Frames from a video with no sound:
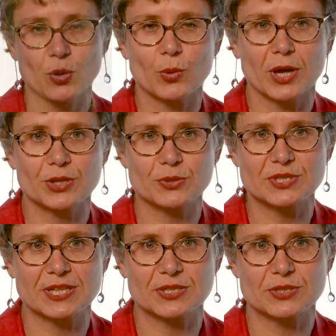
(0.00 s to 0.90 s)
we are
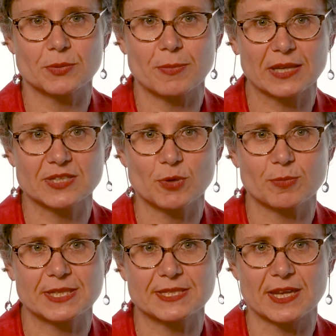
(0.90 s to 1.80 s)
using to the maximum
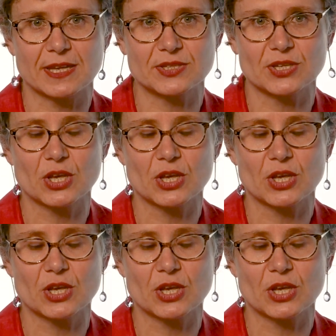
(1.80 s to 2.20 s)
extent